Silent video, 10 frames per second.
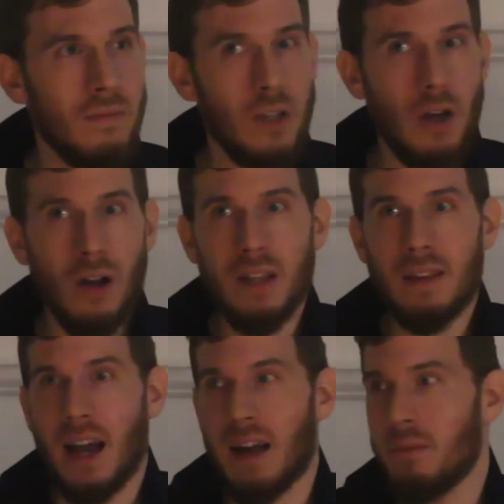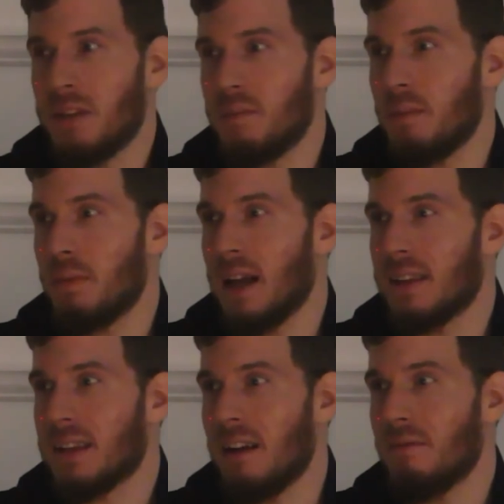The only time these people
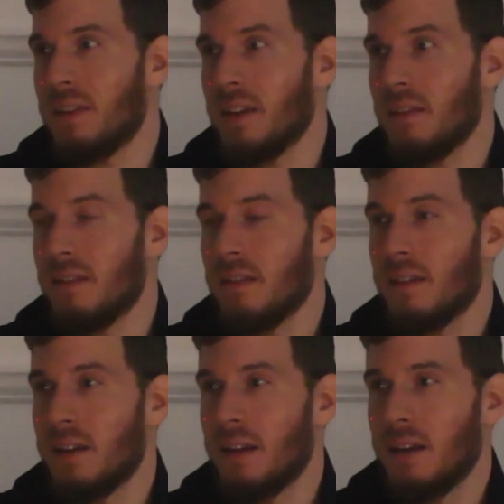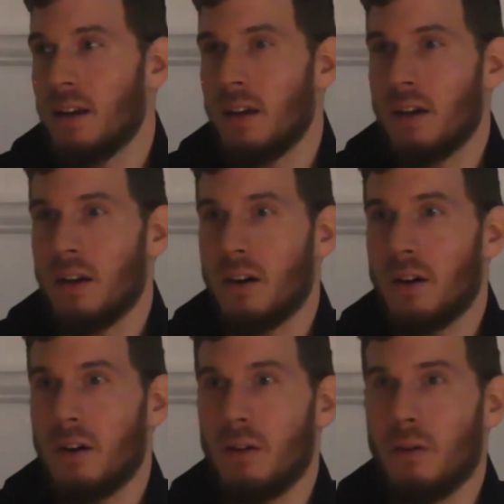had confidence
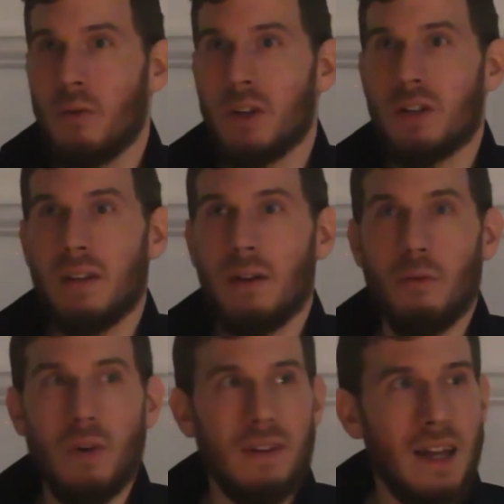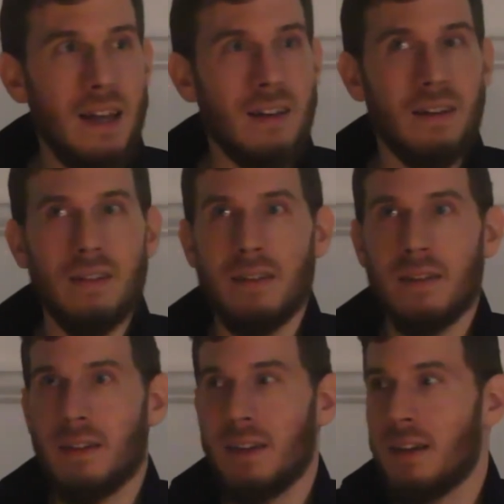was within
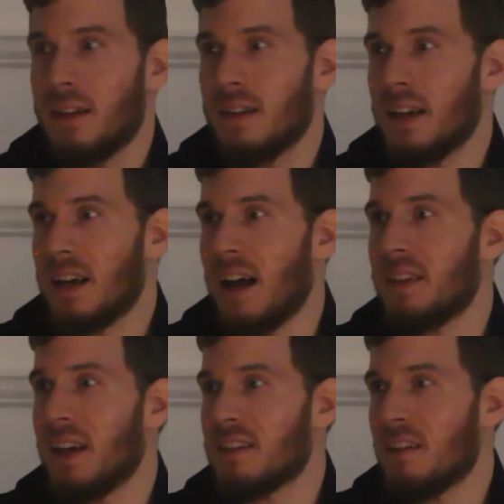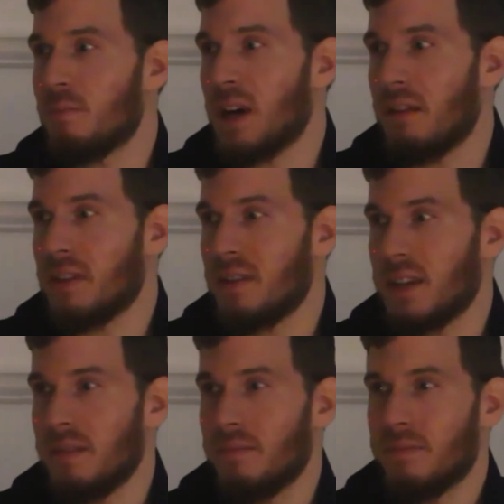the context of
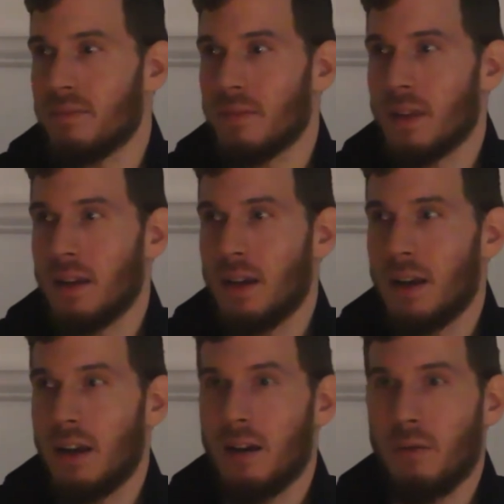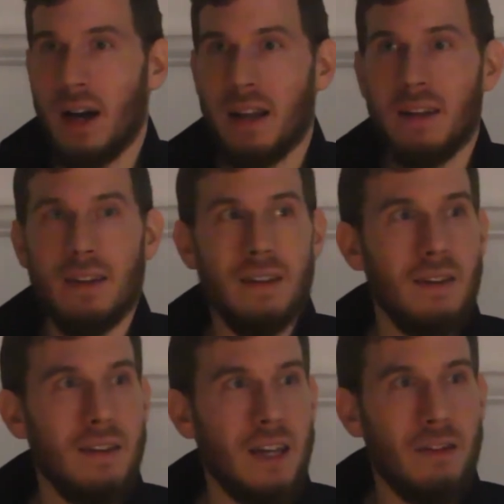prophecy, when
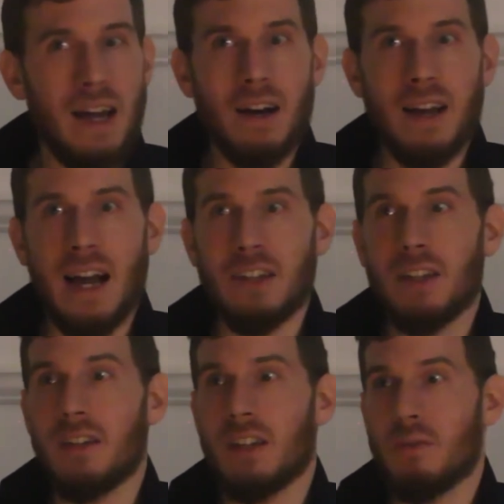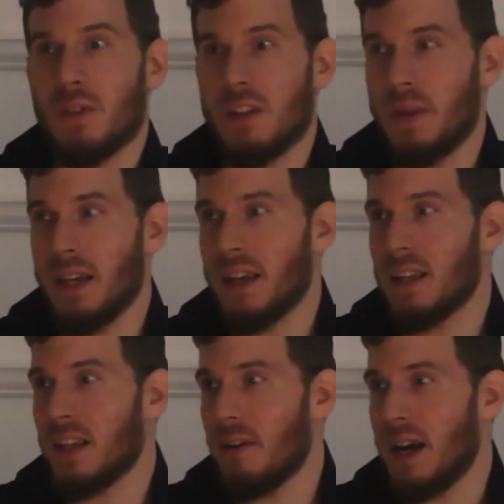the greater consciousness was
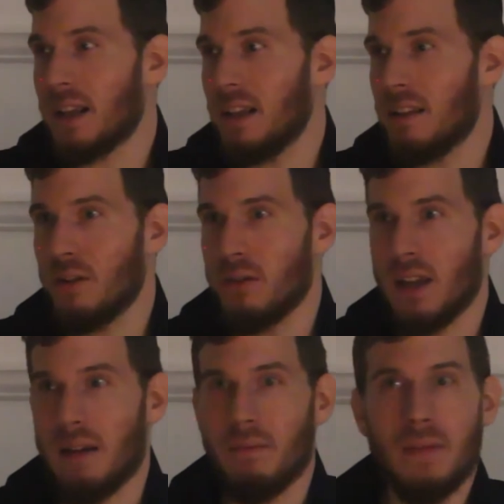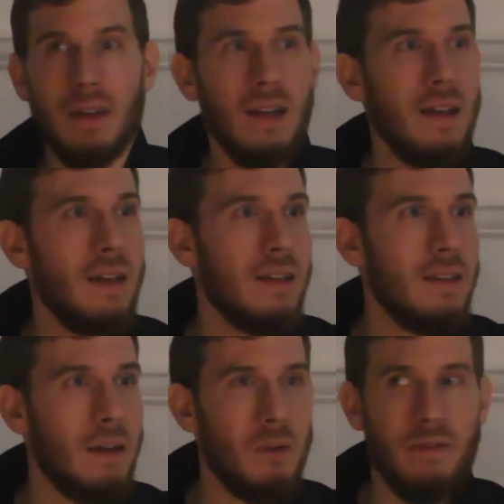speaking directly through them.
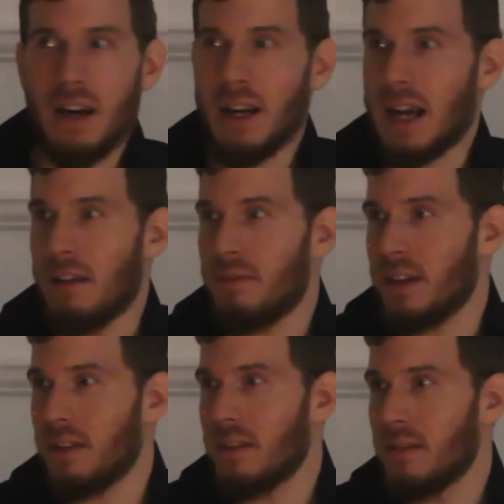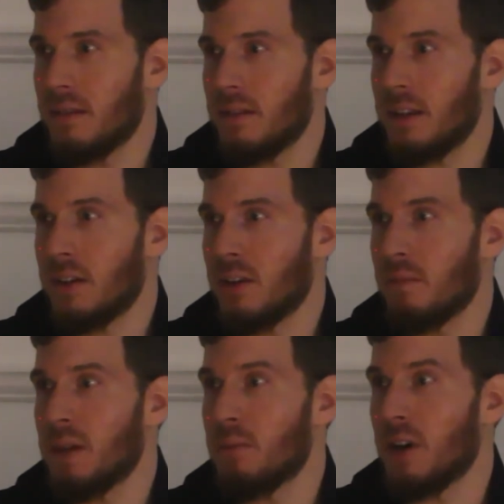They were very confident. They
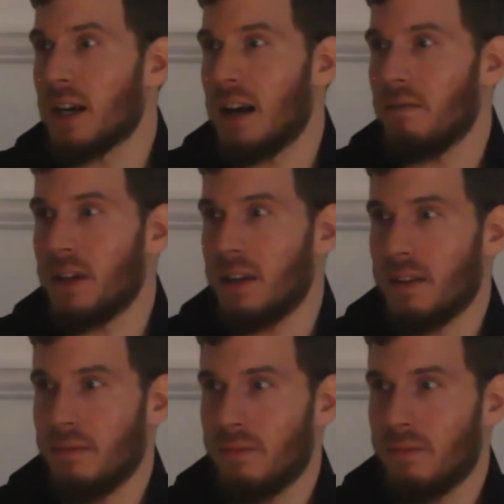couldn't be more confident.